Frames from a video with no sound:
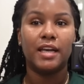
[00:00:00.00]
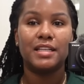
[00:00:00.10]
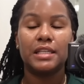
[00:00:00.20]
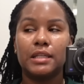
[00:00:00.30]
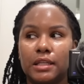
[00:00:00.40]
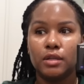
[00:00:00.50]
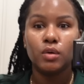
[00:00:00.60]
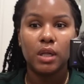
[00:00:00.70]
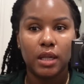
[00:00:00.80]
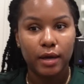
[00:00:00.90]
It's a
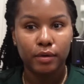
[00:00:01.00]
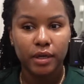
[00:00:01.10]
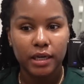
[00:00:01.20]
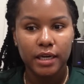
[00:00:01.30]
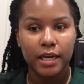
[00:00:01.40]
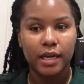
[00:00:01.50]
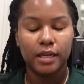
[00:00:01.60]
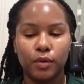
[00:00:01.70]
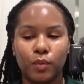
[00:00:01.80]
little cloudy and the